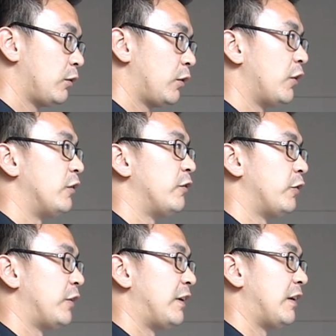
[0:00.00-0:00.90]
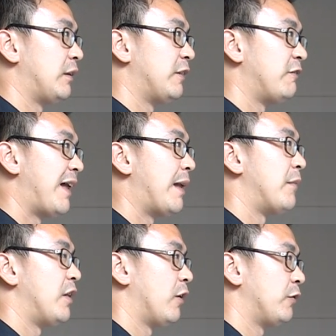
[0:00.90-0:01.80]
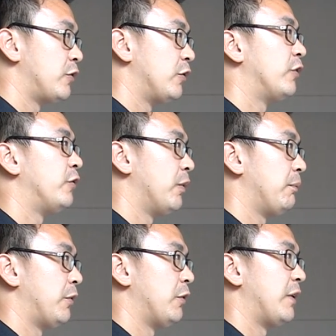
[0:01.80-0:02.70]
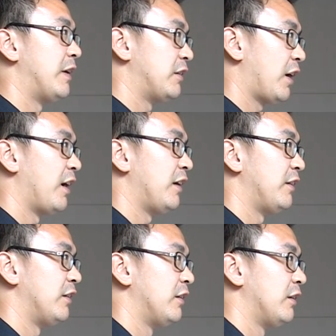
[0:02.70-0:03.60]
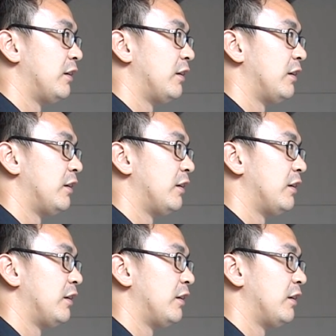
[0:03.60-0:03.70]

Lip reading: good for the development of youth football in Thailand?